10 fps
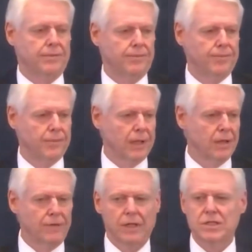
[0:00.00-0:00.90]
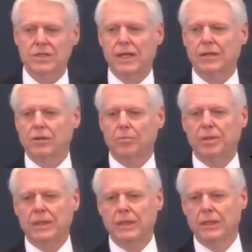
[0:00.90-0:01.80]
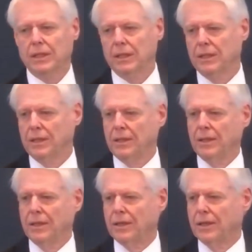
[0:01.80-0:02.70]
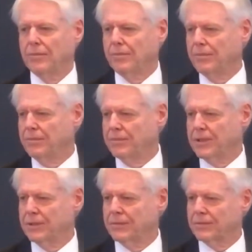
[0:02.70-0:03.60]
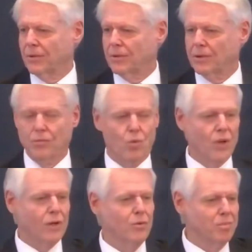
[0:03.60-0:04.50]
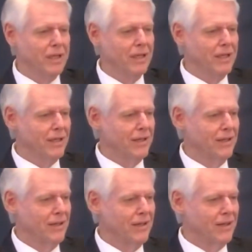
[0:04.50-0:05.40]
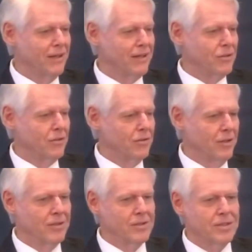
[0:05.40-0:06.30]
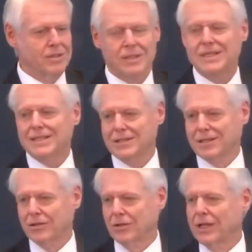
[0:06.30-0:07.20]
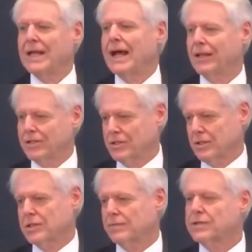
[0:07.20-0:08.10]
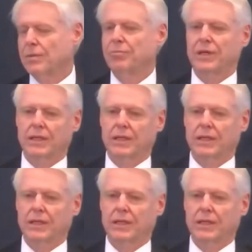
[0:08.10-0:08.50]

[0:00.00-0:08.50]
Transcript: kind of an encyclopedia, um, you know, or a Wikipedia uh, statistical analysis of somebody.